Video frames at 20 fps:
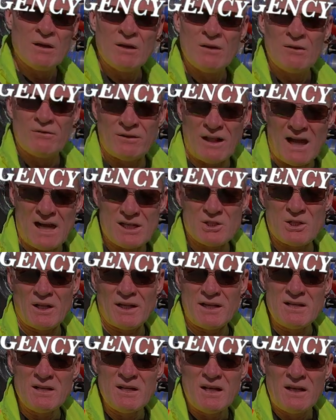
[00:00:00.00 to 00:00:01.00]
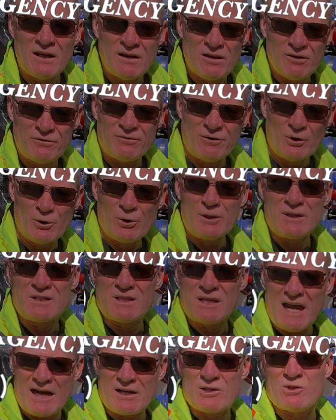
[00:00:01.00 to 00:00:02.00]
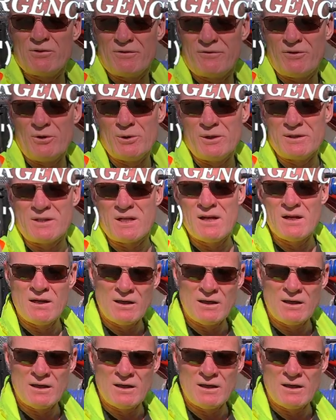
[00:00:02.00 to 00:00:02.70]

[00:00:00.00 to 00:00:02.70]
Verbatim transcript: Flashlight, fluids, extra fluids.